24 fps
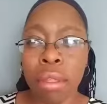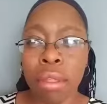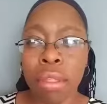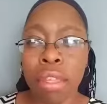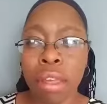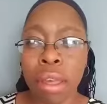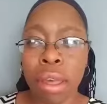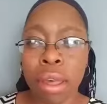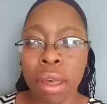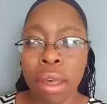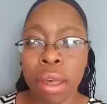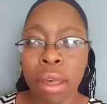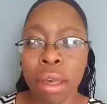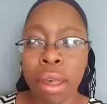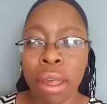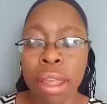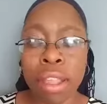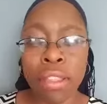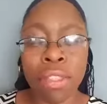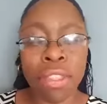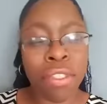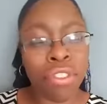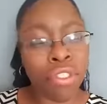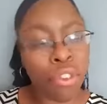
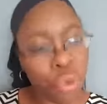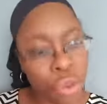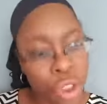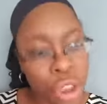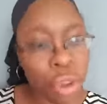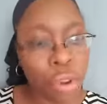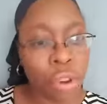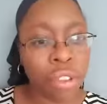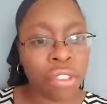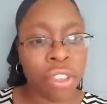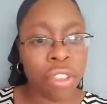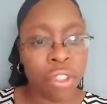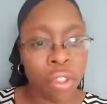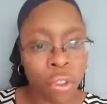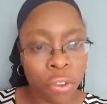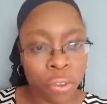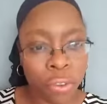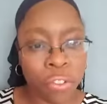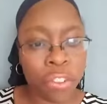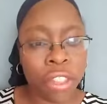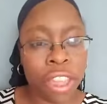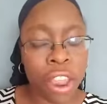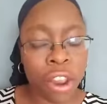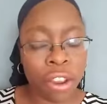the triggers and those
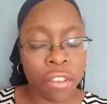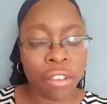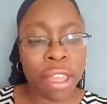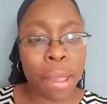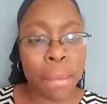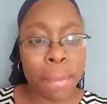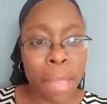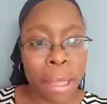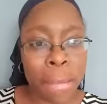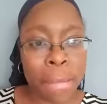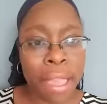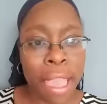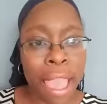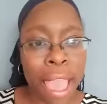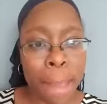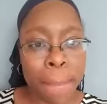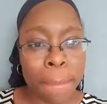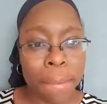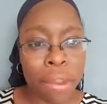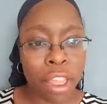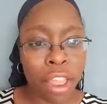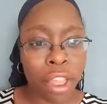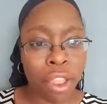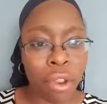flares that may be
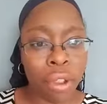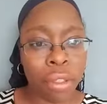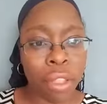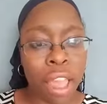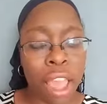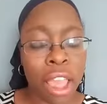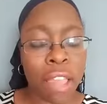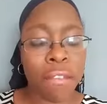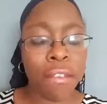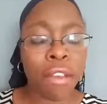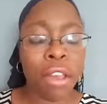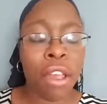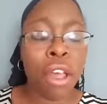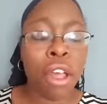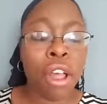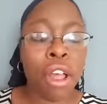happening in your life.